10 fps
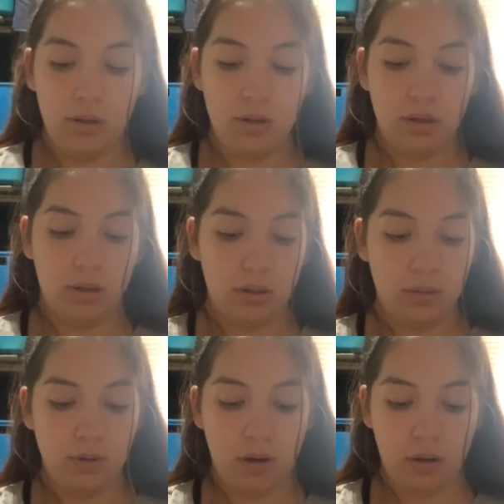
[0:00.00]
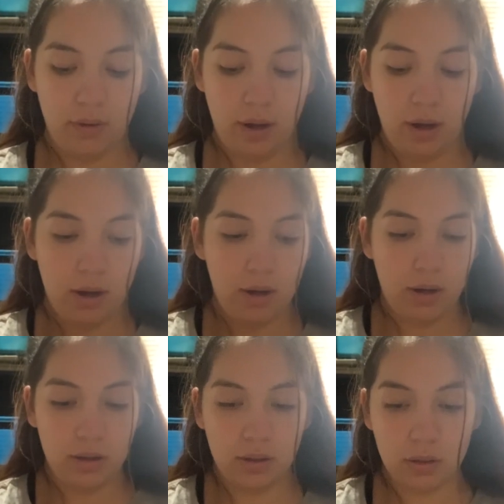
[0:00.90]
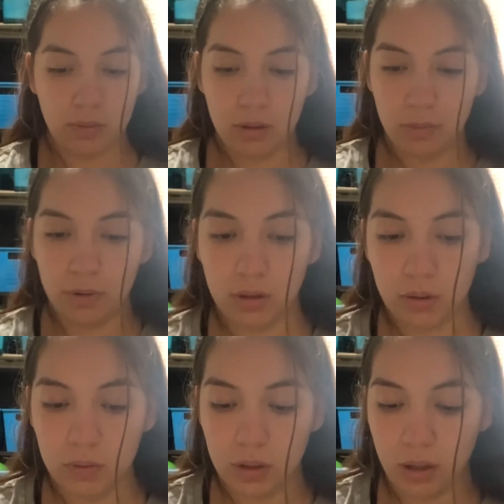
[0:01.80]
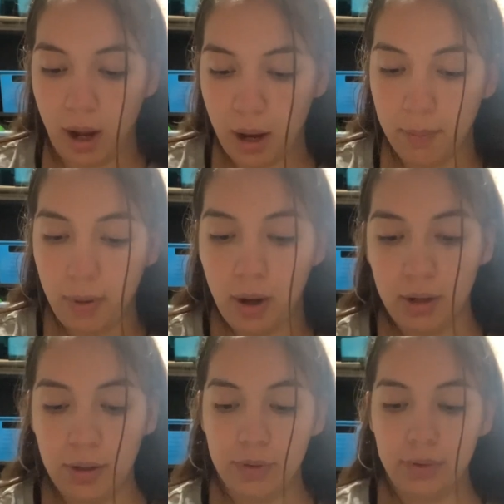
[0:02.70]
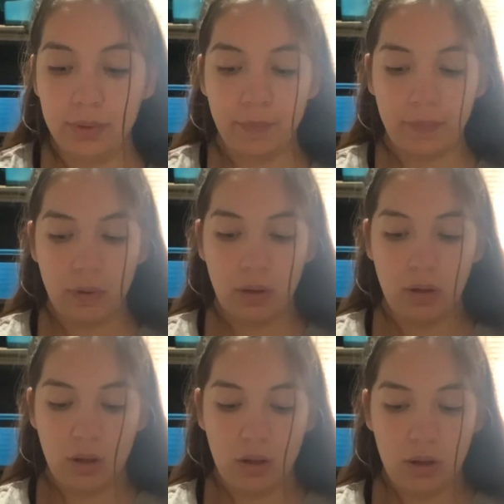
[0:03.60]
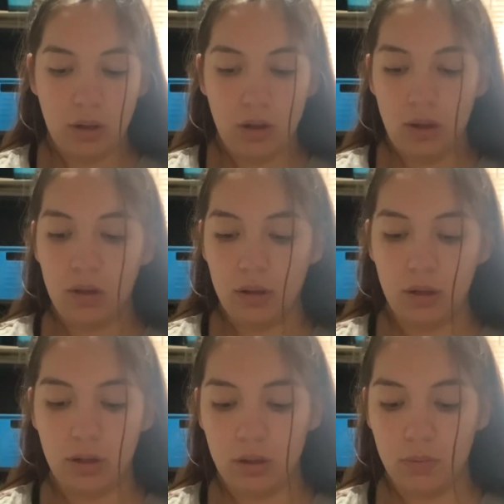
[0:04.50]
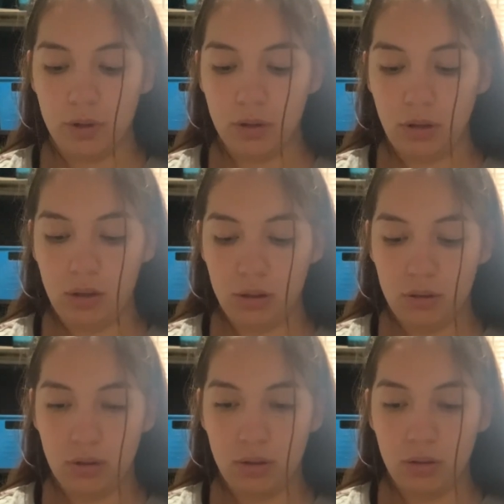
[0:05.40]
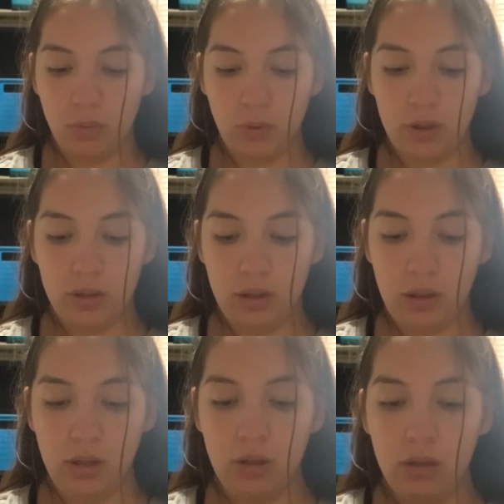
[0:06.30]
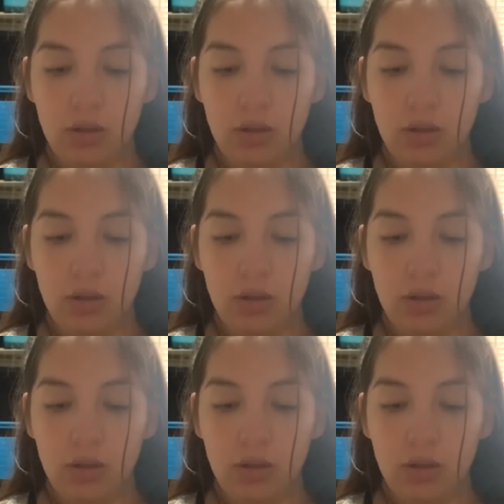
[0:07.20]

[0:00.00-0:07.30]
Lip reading: So we got all the hats. We're gonna put those in the hat pile. And then what are these? Some Winsies.